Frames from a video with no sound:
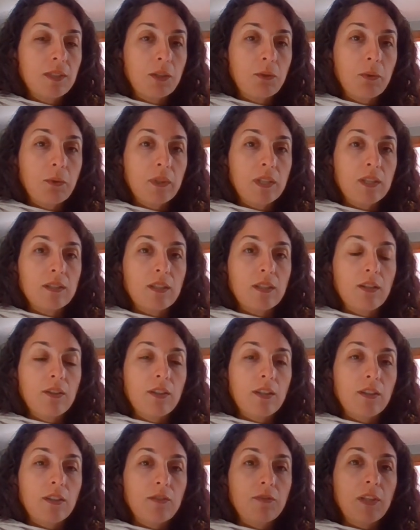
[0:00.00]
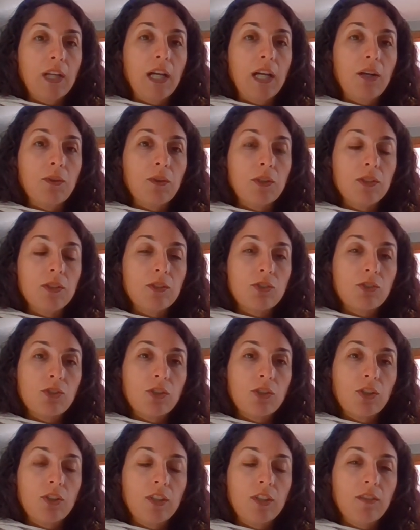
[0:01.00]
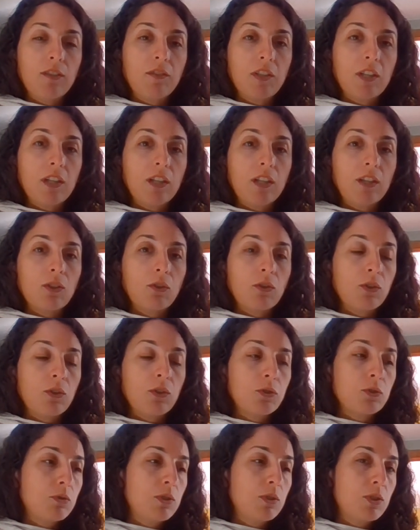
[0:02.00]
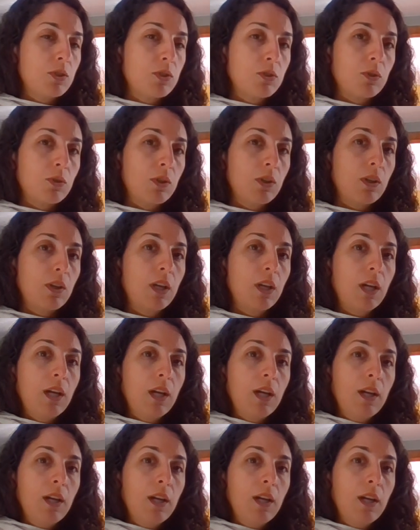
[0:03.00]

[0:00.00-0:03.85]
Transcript: like where they sell the flour and the sugar and everything in the grocery store